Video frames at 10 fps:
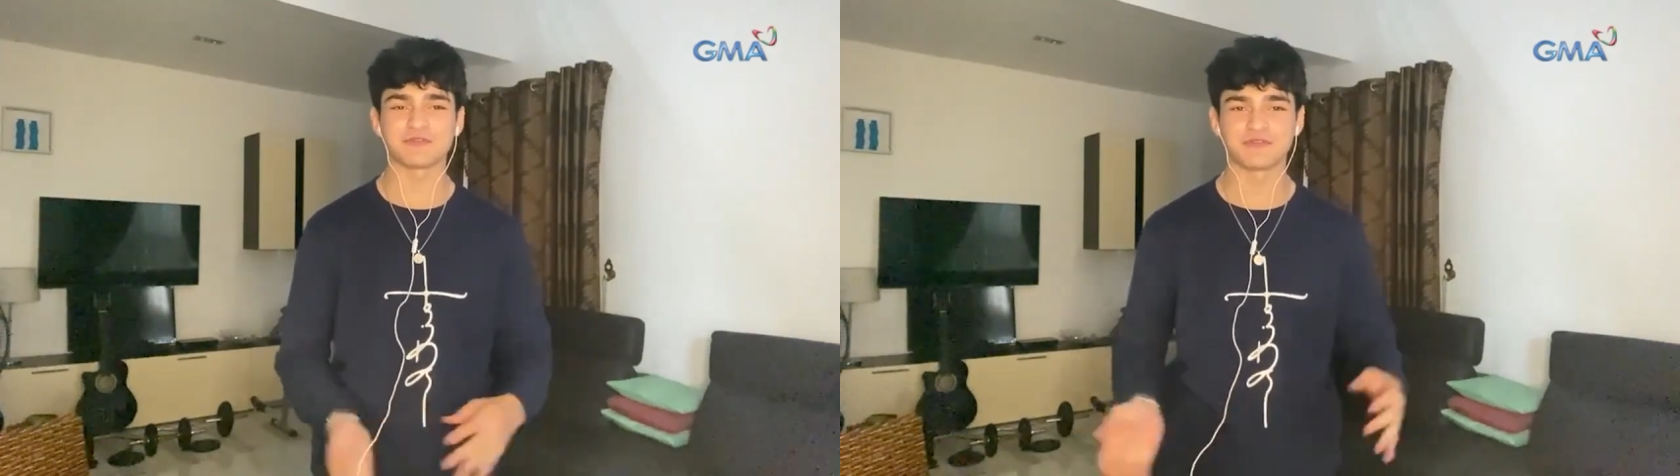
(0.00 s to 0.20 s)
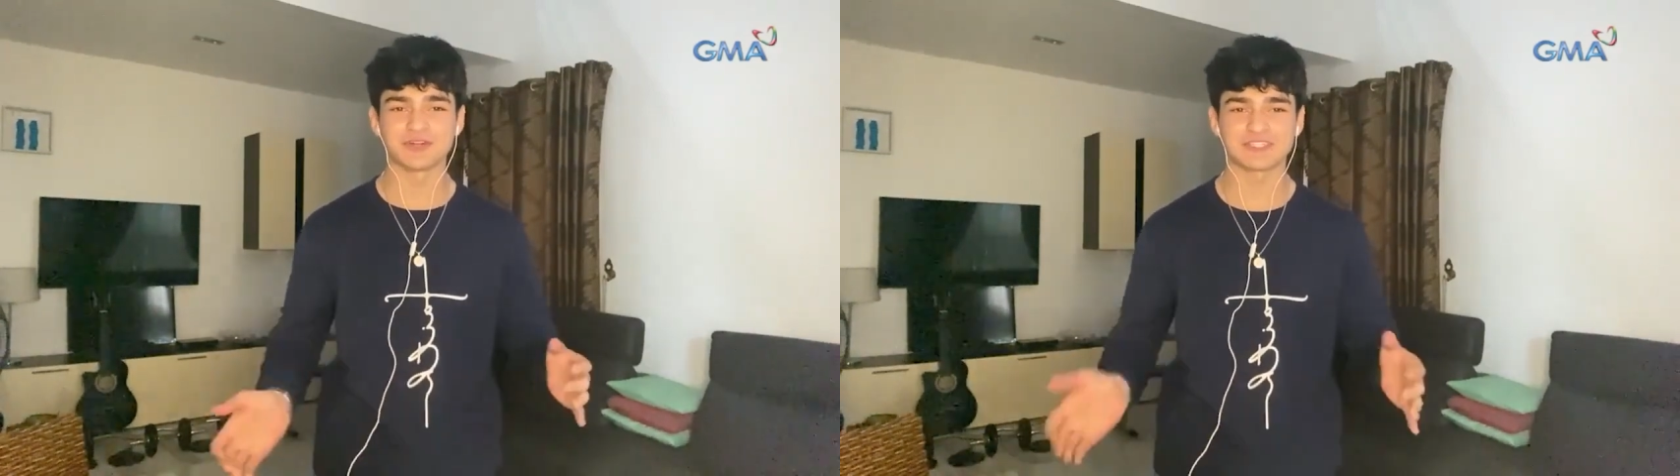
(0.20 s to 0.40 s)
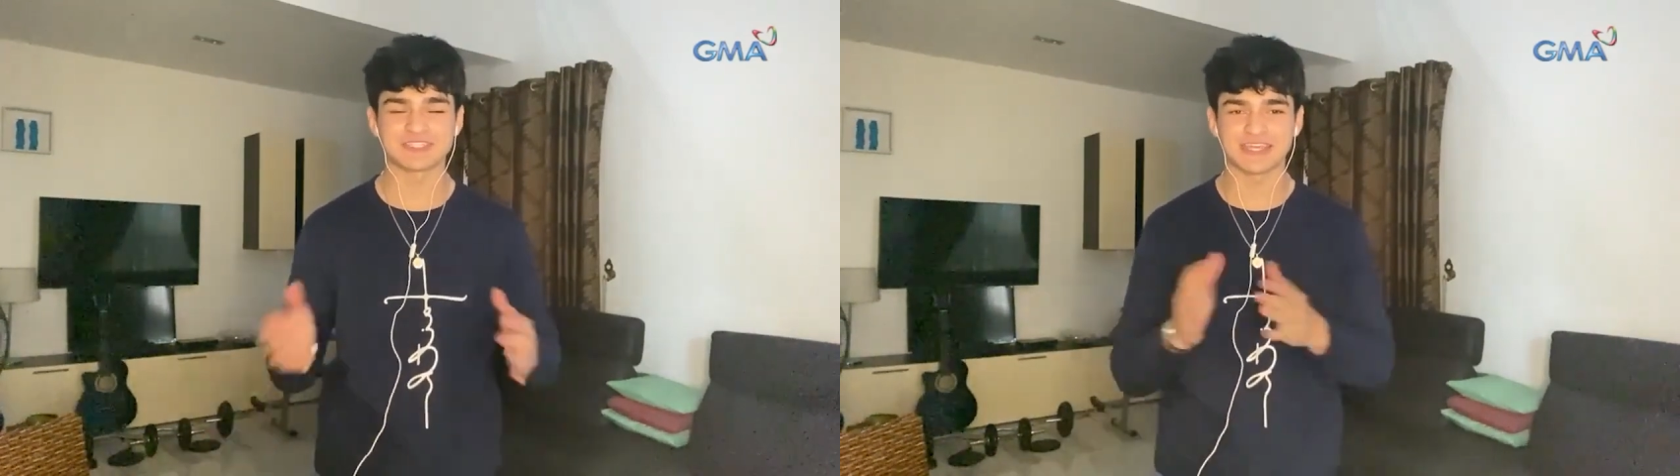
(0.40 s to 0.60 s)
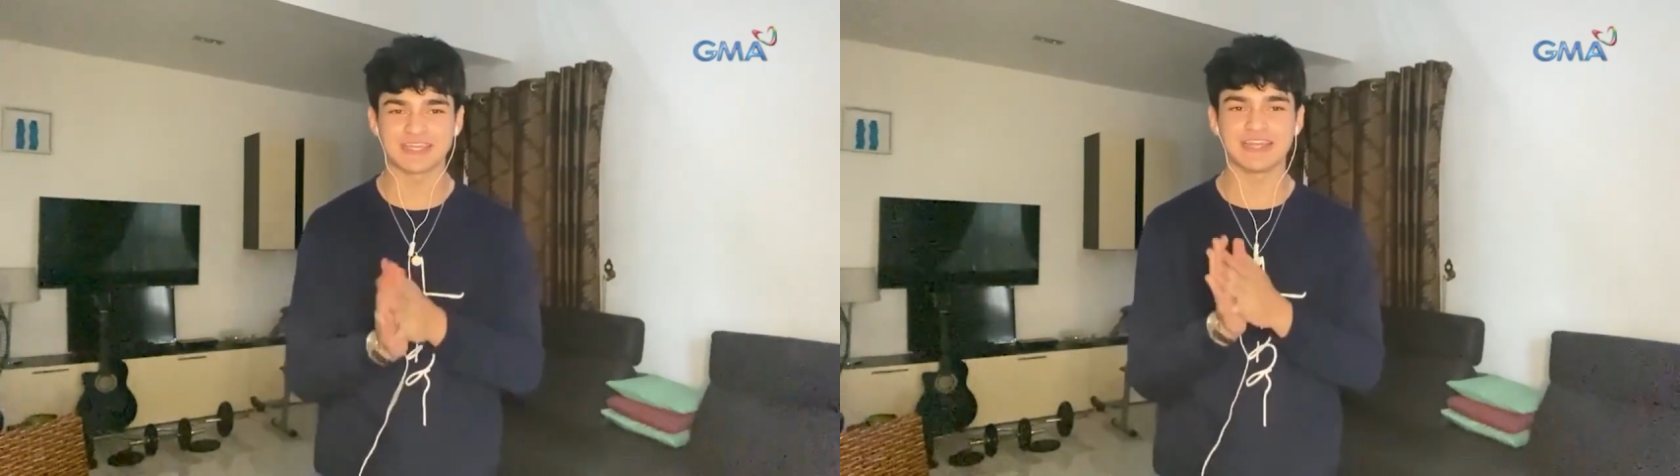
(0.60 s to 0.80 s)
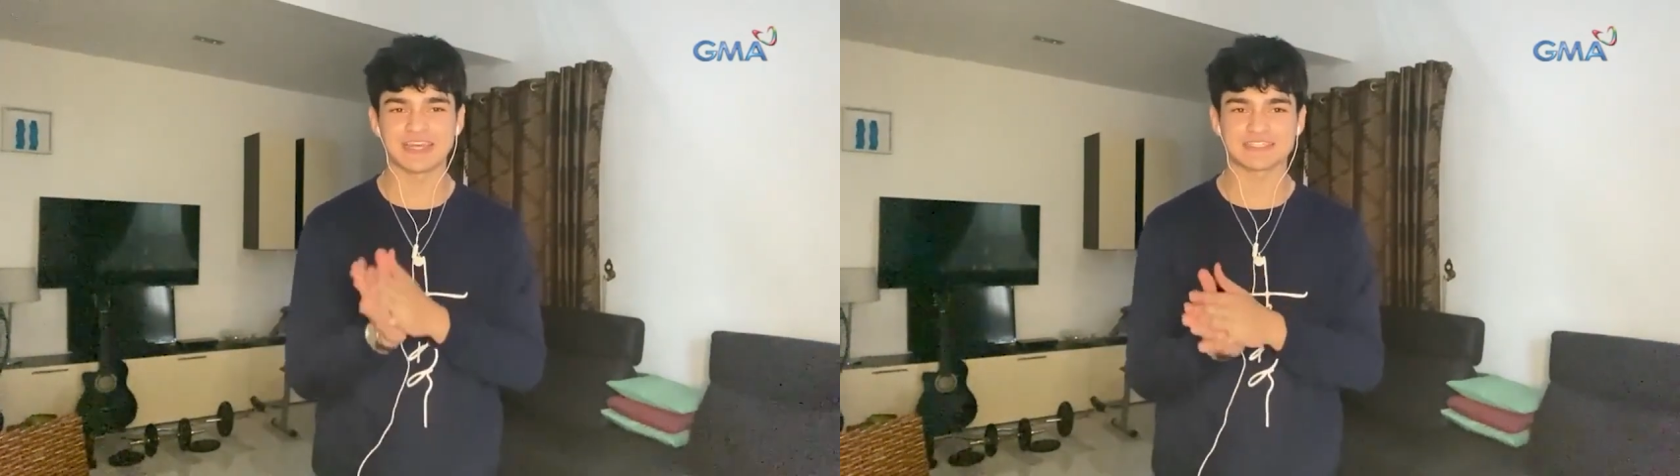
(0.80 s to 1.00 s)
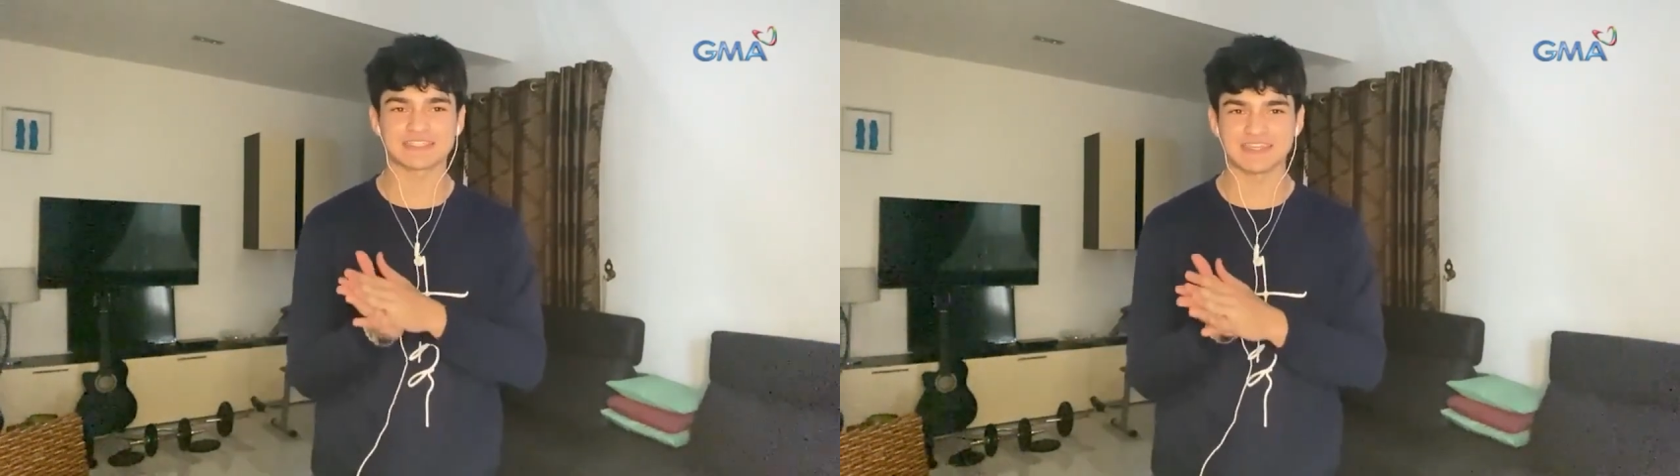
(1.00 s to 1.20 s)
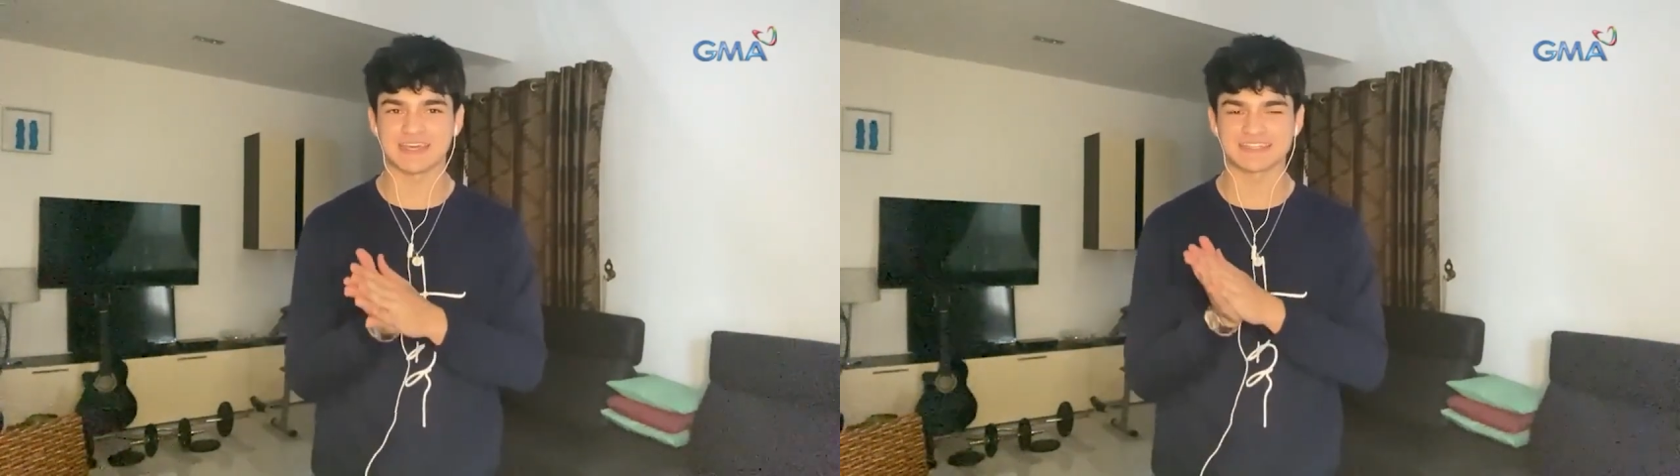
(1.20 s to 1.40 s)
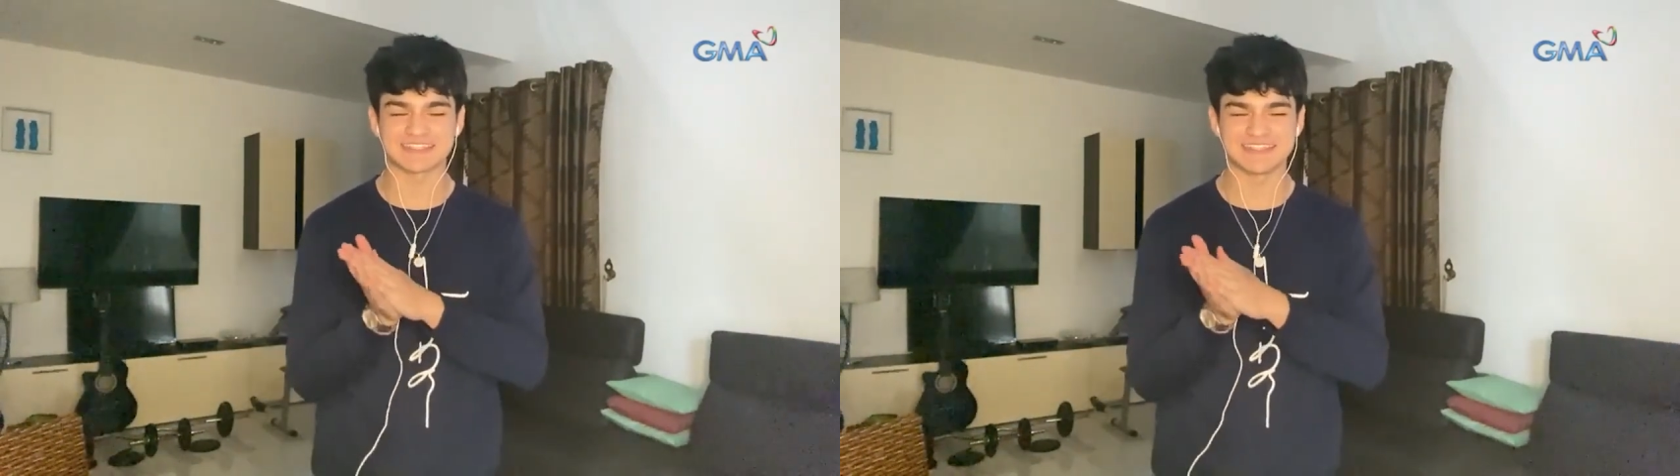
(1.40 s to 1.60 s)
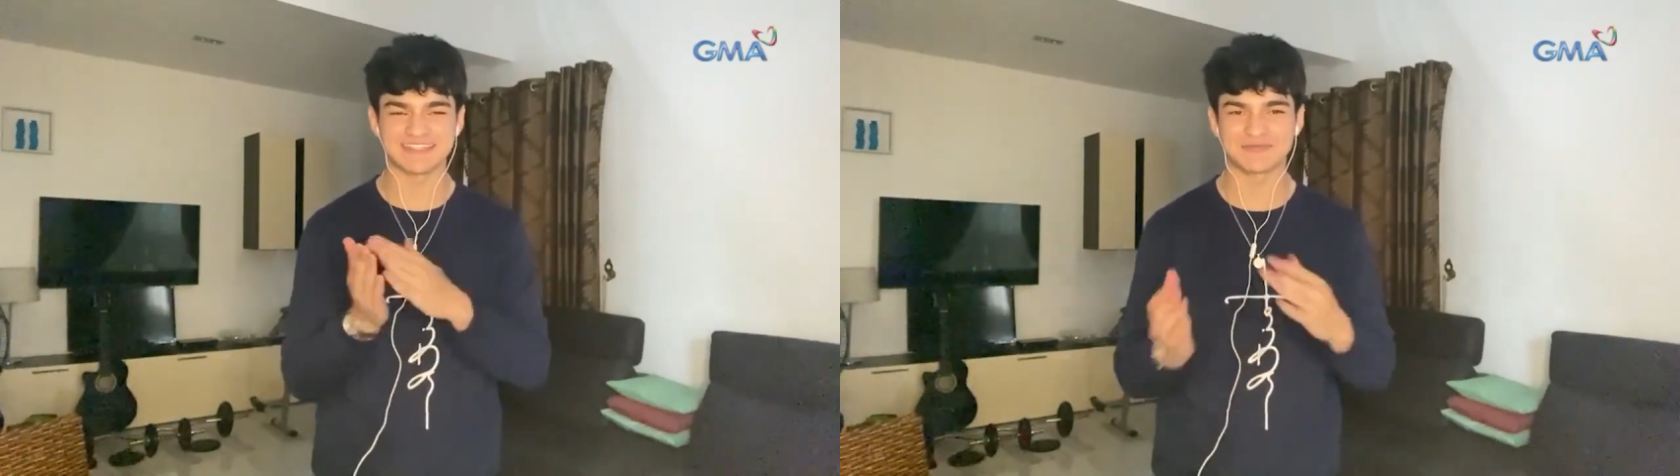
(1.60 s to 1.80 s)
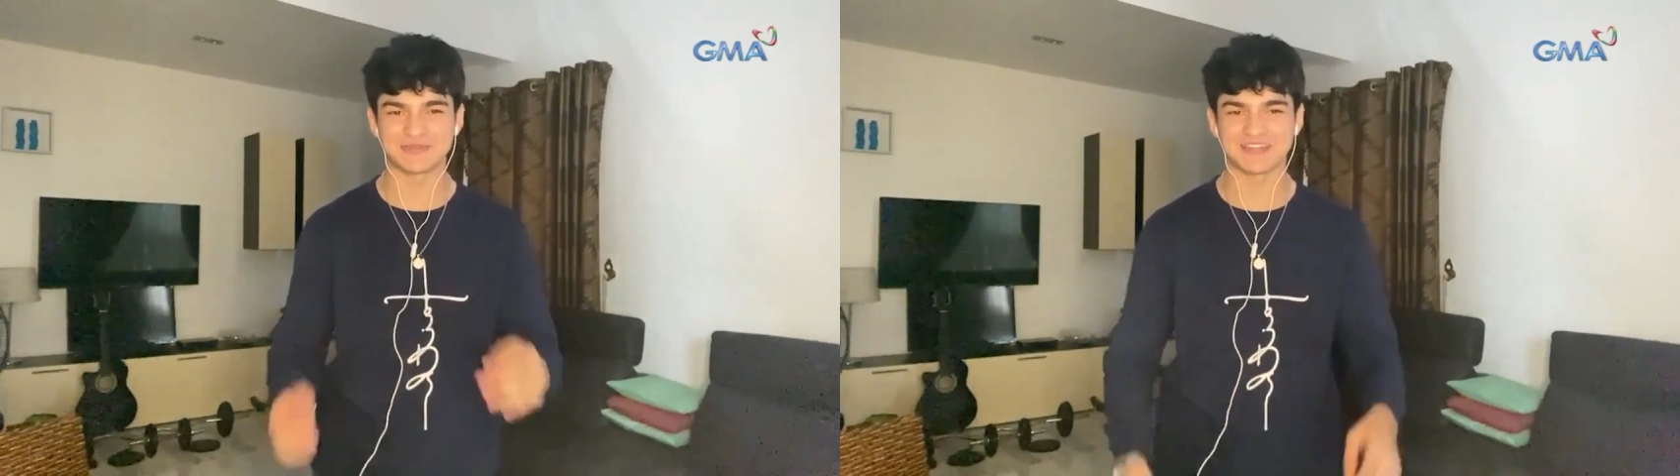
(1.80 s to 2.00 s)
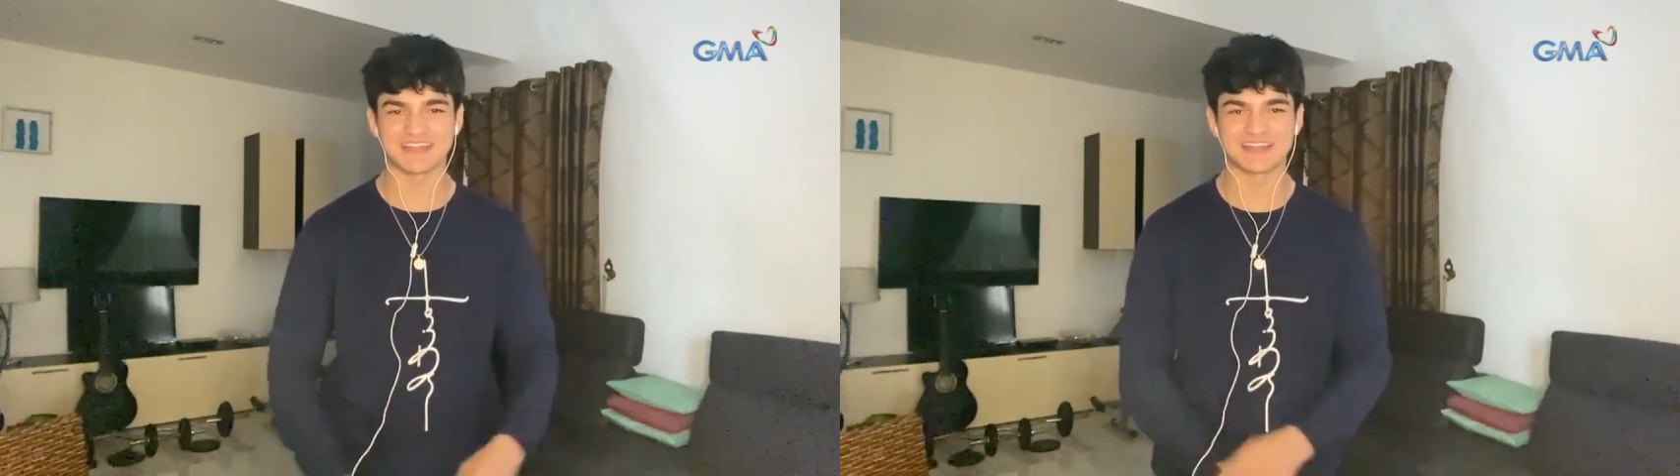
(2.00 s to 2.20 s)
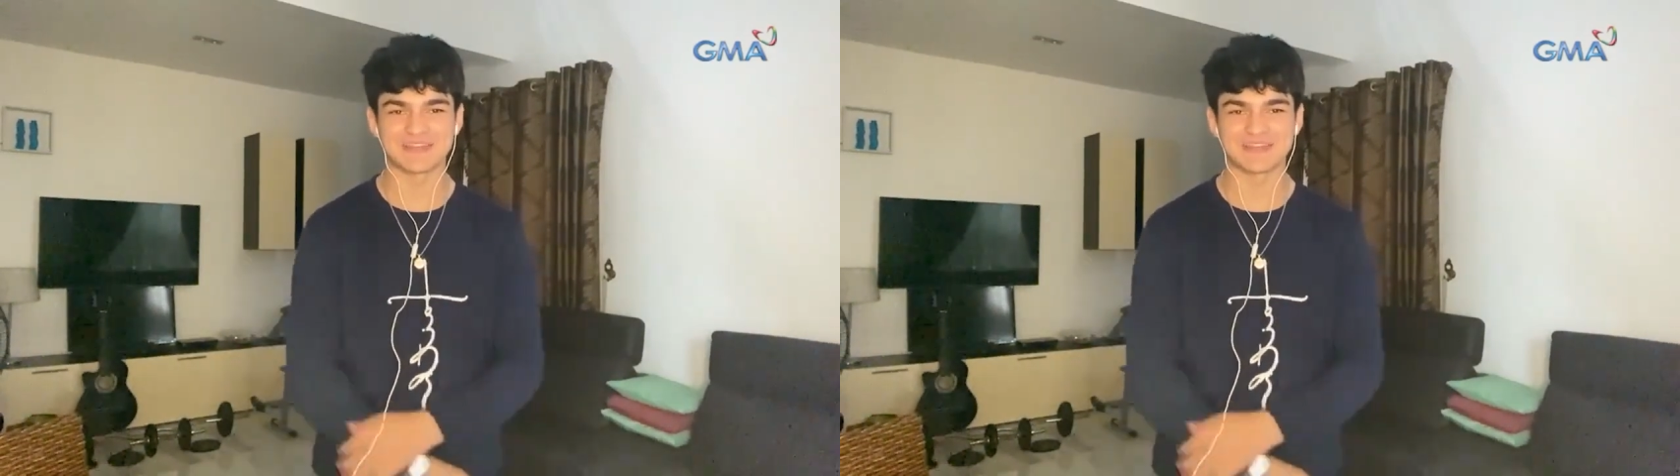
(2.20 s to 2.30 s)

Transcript: first and last accident po talaga.